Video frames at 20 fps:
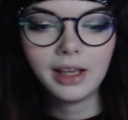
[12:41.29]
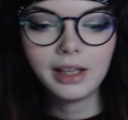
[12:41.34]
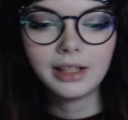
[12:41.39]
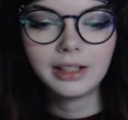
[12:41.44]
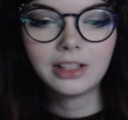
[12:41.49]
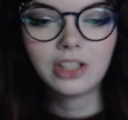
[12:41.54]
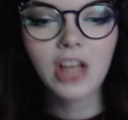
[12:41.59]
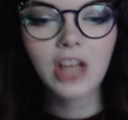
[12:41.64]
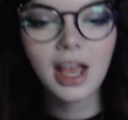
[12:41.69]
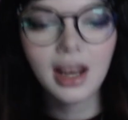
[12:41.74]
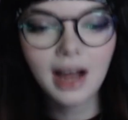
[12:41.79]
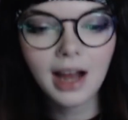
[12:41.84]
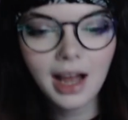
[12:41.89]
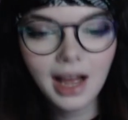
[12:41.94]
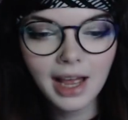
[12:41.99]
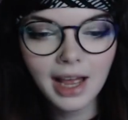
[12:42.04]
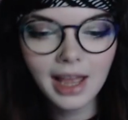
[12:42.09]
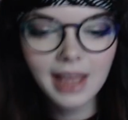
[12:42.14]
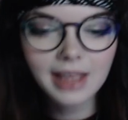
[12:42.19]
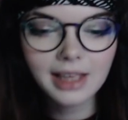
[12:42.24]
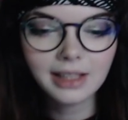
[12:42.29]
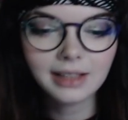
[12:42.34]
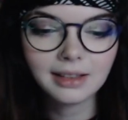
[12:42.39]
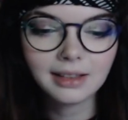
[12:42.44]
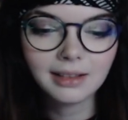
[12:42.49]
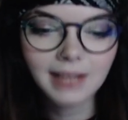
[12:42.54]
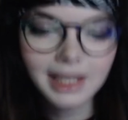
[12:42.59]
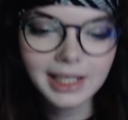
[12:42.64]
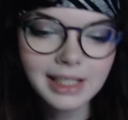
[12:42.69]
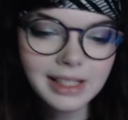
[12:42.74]
Jedi and
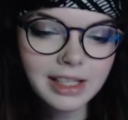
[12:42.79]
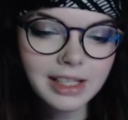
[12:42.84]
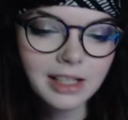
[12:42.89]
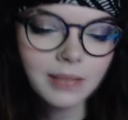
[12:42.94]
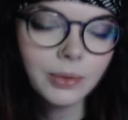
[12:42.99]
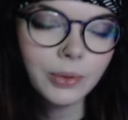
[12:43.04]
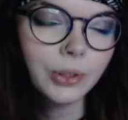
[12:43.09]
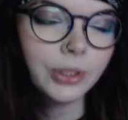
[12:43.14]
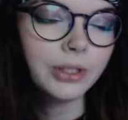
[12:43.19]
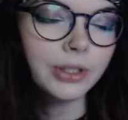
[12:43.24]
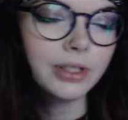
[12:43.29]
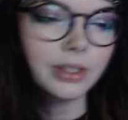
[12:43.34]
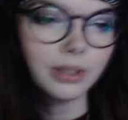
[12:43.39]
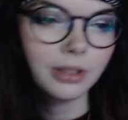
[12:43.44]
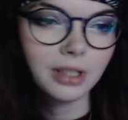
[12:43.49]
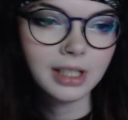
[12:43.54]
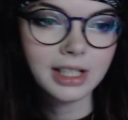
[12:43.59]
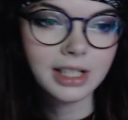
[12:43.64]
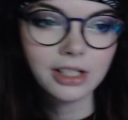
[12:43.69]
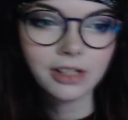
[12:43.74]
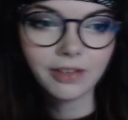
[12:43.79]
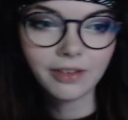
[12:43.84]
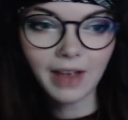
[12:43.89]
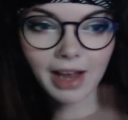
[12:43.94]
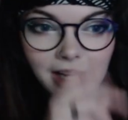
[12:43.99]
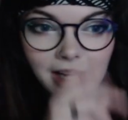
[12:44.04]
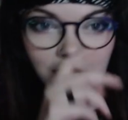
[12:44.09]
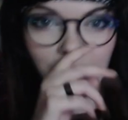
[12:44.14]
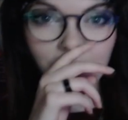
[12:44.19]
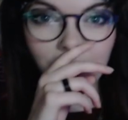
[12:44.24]
lightsabers and all that kind of stuff.
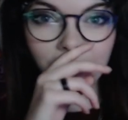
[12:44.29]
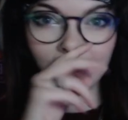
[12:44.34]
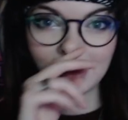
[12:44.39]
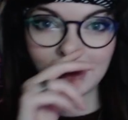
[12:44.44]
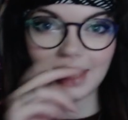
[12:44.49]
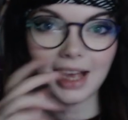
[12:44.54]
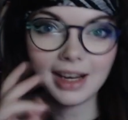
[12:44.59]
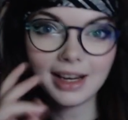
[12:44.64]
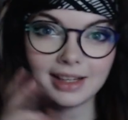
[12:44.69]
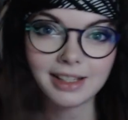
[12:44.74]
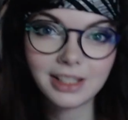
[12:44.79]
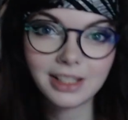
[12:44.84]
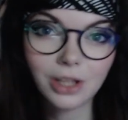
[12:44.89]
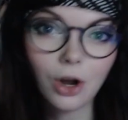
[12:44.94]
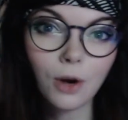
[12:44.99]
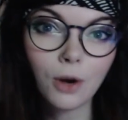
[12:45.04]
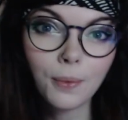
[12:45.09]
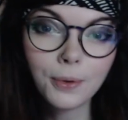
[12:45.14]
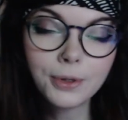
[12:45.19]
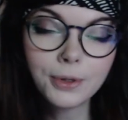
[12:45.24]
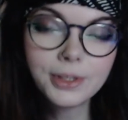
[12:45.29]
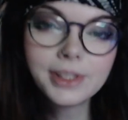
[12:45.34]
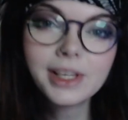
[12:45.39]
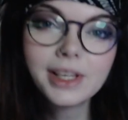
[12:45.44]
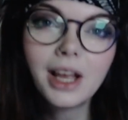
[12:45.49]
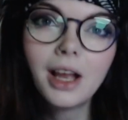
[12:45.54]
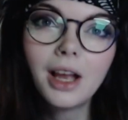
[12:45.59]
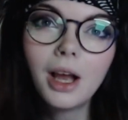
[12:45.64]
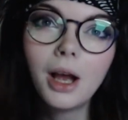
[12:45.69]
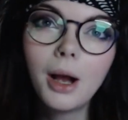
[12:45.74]
I know that is Star Wars,
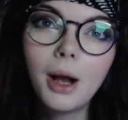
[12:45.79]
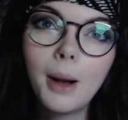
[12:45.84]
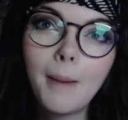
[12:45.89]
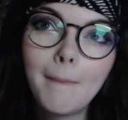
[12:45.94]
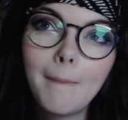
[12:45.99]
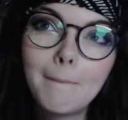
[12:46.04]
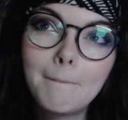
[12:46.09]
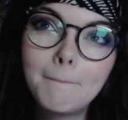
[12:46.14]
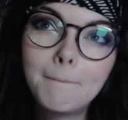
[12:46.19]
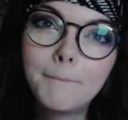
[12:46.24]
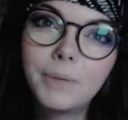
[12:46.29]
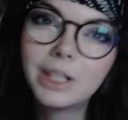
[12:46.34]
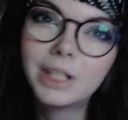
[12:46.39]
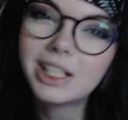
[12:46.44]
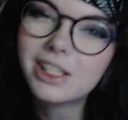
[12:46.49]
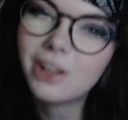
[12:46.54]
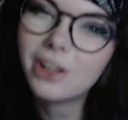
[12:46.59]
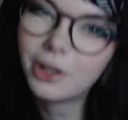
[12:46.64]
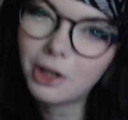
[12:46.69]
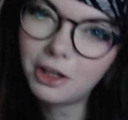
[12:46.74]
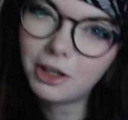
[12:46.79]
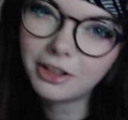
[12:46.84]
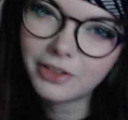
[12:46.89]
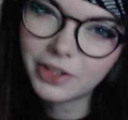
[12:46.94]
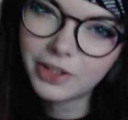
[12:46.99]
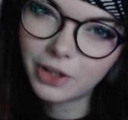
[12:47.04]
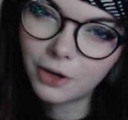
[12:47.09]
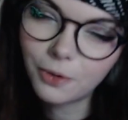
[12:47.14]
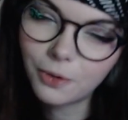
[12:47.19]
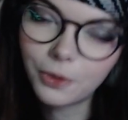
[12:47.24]
but it's not all of
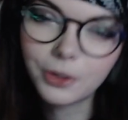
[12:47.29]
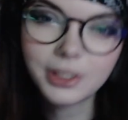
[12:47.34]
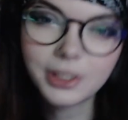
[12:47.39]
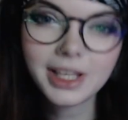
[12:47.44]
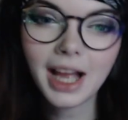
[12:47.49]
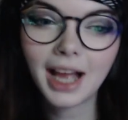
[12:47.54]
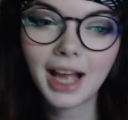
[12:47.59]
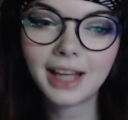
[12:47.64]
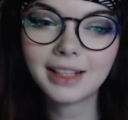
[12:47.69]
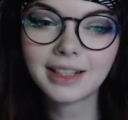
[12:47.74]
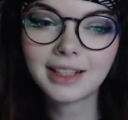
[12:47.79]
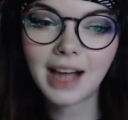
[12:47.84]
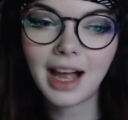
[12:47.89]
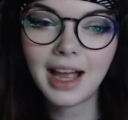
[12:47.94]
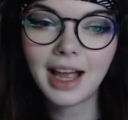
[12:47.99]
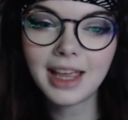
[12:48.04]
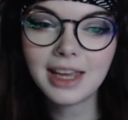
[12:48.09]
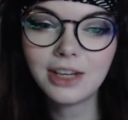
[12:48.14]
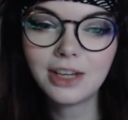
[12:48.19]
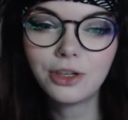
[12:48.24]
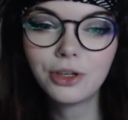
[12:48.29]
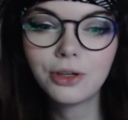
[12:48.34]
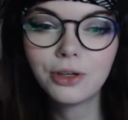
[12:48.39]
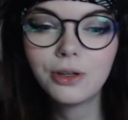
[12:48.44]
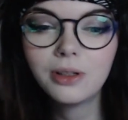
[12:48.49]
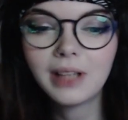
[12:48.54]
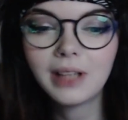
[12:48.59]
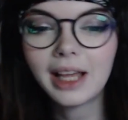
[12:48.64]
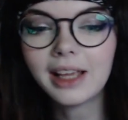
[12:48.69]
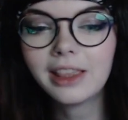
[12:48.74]
Star Wars. And I
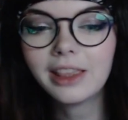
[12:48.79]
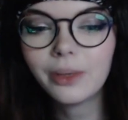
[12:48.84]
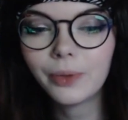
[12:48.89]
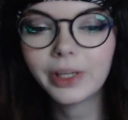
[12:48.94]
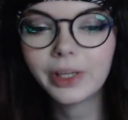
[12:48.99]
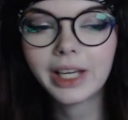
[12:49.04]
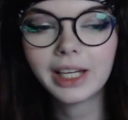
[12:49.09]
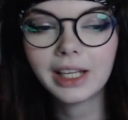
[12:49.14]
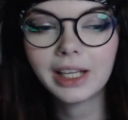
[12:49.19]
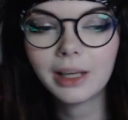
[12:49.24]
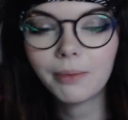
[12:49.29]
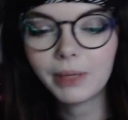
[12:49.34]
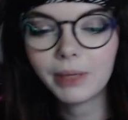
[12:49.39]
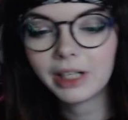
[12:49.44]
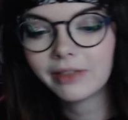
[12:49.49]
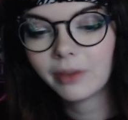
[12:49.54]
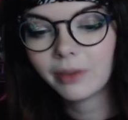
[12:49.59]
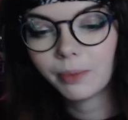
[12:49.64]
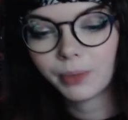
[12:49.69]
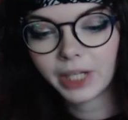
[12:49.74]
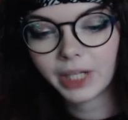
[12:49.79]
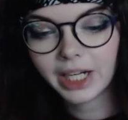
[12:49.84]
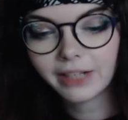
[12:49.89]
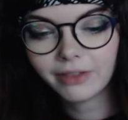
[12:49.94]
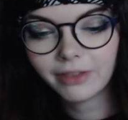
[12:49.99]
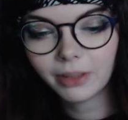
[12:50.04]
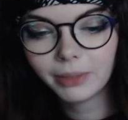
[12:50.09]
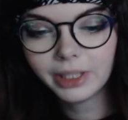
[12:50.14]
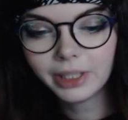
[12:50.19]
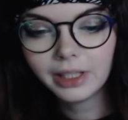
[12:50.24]
do like that we're getting a bit of a break
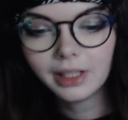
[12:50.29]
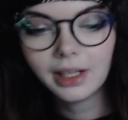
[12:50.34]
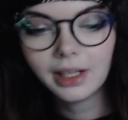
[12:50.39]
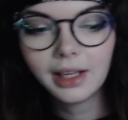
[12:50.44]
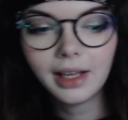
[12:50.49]
from it.